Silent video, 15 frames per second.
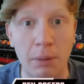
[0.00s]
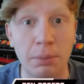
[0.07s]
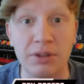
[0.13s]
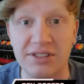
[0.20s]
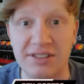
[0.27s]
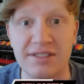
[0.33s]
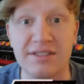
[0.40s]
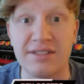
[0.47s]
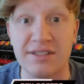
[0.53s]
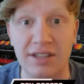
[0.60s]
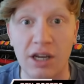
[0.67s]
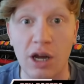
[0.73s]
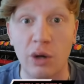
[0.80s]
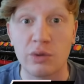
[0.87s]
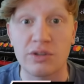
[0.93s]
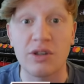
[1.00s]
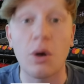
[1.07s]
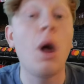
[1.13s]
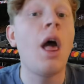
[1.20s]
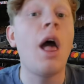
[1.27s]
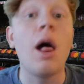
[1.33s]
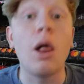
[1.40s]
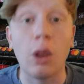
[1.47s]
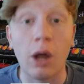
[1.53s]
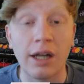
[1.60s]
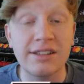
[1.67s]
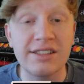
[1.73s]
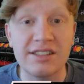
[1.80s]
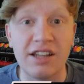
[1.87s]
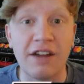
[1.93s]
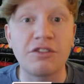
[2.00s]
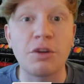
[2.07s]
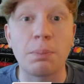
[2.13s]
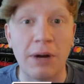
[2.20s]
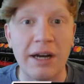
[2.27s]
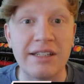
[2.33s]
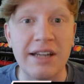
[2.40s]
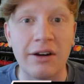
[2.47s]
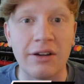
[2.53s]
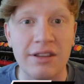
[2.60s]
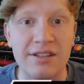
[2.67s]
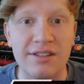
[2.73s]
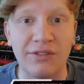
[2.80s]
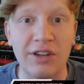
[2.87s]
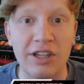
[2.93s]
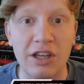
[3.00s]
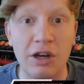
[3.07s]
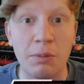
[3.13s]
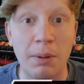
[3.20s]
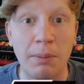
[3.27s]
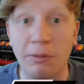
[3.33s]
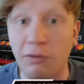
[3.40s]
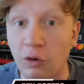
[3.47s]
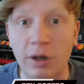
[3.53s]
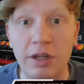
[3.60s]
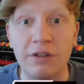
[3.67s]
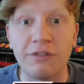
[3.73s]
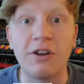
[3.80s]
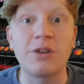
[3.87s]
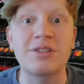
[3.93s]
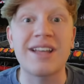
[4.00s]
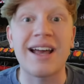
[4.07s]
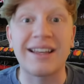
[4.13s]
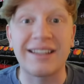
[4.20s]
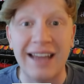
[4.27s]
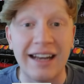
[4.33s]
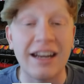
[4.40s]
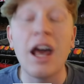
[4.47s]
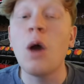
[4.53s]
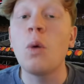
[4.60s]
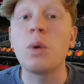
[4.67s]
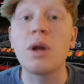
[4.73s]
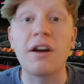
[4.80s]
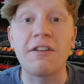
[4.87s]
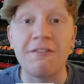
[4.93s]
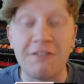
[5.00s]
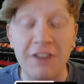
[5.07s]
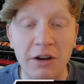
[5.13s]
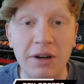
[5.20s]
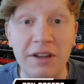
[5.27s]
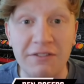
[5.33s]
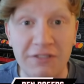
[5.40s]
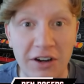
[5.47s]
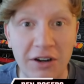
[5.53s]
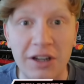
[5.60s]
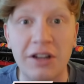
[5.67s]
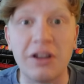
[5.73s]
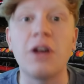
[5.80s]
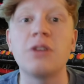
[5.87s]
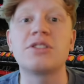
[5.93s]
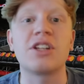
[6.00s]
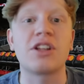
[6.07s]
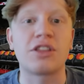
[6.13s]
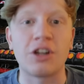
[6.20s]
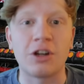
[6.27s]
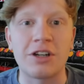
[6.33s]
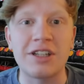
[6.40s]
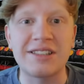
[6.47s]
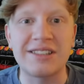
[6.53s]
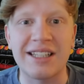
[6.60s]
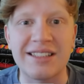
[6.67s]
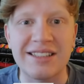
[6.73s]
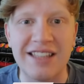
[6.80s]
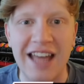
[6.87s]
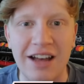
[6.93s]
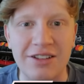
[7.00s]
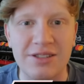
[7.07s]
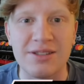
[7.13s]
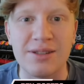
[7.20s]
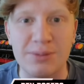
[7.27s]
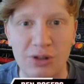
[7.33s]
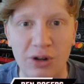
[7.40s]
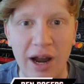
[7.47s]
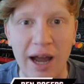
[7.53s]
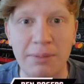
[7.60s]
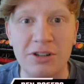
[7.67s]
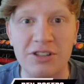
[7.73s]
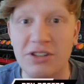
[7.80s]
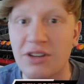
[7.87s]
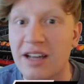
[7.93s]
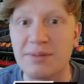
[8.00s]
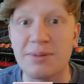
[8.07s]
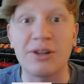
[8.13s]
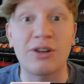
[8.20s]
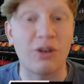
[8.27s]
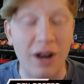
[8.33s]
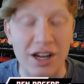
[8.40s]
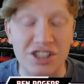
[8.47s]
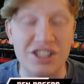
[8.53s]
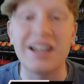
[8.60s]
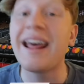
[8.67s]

of seasons ago. So lots of stuff to break down in this video, but before we do, folks, again, we are very, very close to 36,000 subscribers. You guys have been crushing it,